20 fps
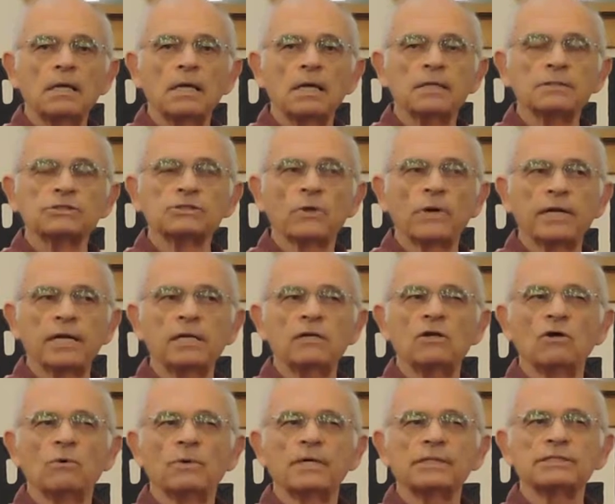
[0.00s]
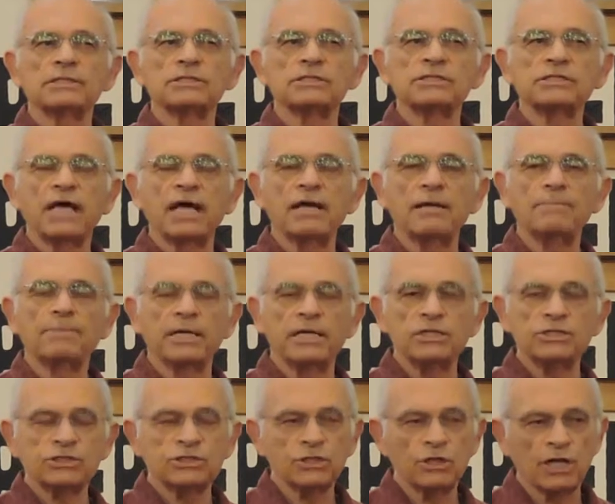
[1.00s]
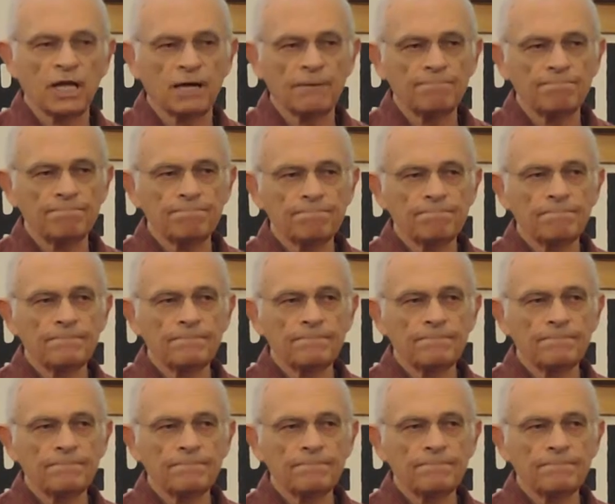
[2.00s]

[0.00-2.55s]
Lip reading: And so I didn't know what to say, but he stood up.